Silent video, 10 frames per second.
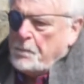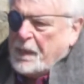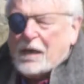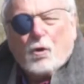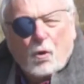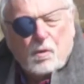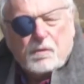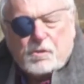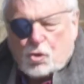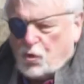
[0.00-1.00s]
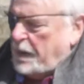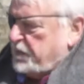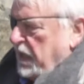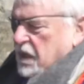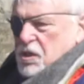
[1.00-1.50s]
that oil that's
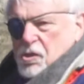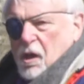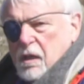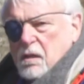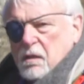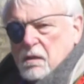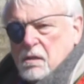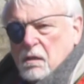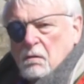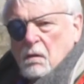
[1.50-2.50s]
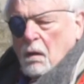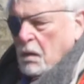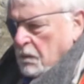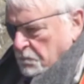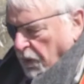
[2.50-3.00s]
trapped inside these
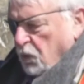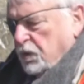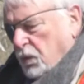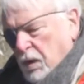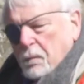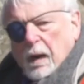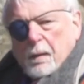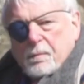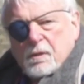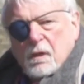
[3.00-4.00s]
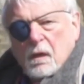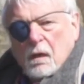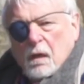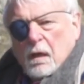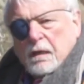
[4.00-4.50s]
boulder ripraps
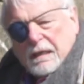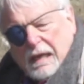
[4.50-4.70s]
can